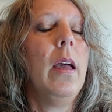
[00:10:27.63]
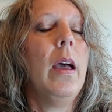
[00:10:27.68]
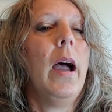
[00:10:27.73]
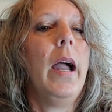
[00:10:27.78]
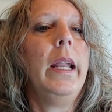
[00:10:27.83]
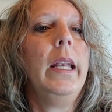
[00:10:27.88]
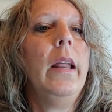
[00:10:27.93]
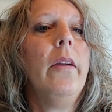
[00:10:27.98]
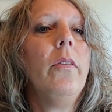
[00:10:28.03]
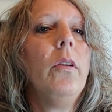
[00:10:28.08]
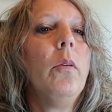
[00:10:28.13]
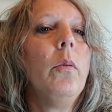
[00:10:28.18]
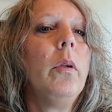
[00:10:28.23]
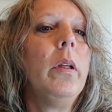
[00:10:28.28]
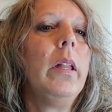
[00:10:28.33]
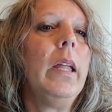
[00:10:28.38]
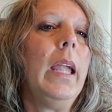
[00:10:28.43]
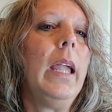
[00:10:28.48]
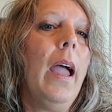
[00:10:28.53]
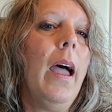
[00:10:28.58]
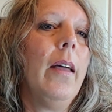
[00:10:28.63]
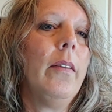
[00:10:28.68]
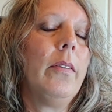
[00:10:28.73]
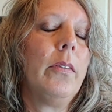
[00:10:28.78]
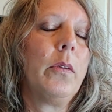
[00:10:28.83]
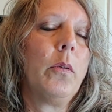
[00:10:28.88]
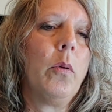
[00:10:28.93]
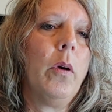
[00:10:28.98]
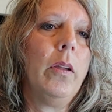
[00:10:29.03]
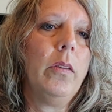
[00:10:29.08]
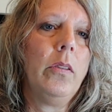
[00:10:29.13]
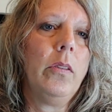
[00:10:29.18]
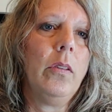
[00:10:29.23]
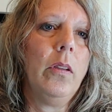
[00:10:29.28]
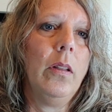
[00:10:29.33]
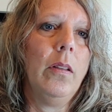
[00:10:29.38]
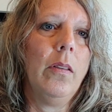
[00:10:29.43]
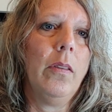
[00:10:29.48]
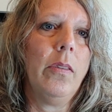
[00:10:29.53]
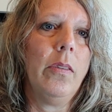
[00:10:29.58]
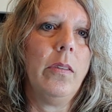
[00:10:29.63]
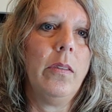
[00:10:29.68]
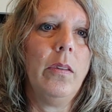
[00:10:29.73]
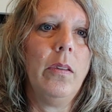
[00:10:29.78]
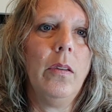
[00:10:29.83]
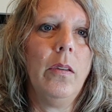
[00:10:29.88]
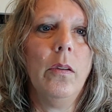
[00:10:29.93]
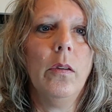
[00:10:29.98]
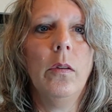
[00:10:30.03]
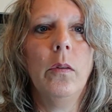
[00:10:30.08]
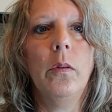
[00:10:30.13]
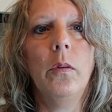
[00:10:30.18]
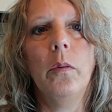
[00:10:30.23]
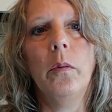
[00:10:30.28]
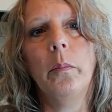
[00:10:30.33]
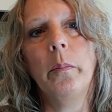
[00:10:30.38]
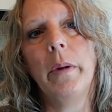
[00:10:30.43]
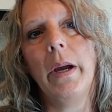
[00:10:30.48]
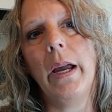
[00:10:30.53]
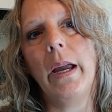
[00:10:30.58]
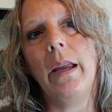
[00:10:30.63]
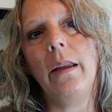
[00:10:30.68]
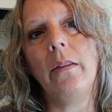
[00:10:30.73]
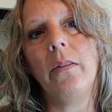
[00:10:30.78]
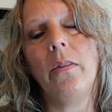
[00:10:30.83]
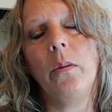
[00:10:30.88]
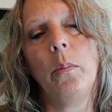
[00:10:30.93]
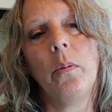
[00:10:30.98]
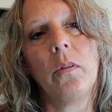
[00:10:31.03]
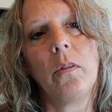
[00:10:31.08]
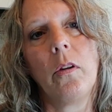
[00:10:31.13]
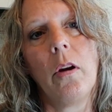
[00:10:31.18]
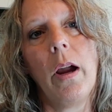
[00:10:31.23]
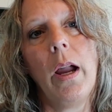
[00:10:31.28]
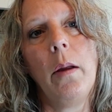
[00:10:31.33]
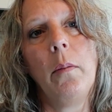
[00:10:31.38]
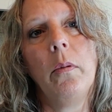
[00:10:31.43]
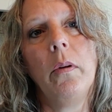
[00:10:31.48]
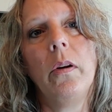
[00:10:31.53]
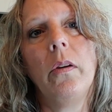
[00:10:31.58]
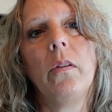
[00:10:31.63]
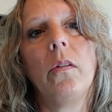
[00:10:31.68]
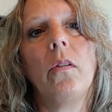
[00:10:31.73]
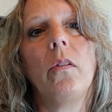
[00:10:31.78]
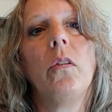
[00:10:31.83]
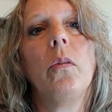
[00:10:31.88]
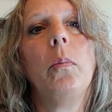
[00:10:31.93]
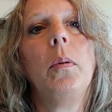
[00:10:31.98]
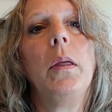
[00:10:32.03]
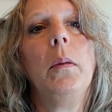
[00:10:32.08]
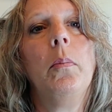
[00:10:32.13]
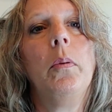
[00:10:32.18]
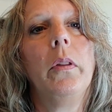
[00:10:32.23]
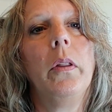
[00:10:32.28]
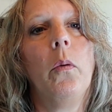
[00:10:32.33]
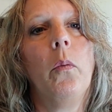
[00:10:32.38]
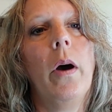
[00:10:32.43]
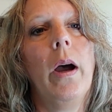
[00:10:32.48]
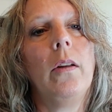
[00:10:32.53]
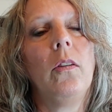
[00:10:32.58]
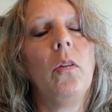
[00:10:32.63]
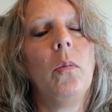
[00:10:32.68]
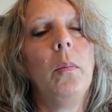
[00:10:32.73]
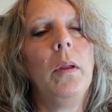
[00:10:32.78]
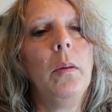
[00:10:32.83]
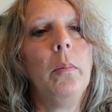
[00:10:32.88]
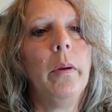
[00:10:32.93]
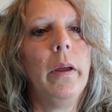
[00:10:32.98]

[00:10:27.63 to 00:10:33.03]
I never really ask questions to my subscribers or to people that watch me,